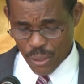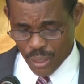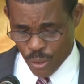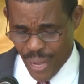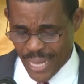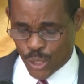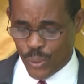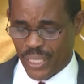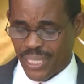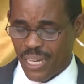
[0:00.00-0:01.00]
So as
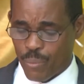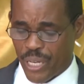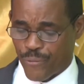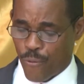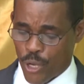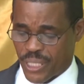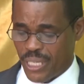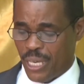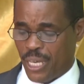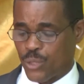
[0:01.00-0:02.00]
we celebrate 40
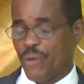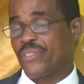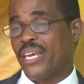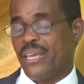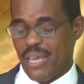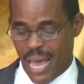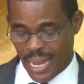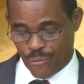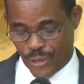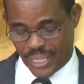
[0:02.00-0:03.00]
years with the
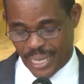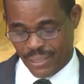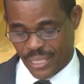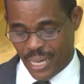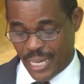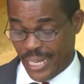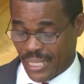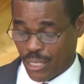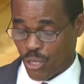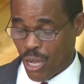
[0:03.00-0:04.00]
Alpha Center, it is
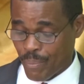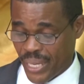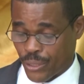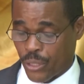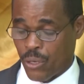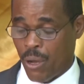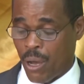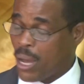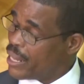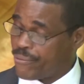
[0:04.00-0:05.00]
incumbent on
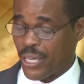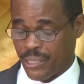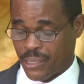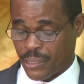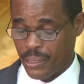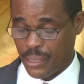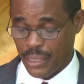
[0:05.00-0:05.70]
all of us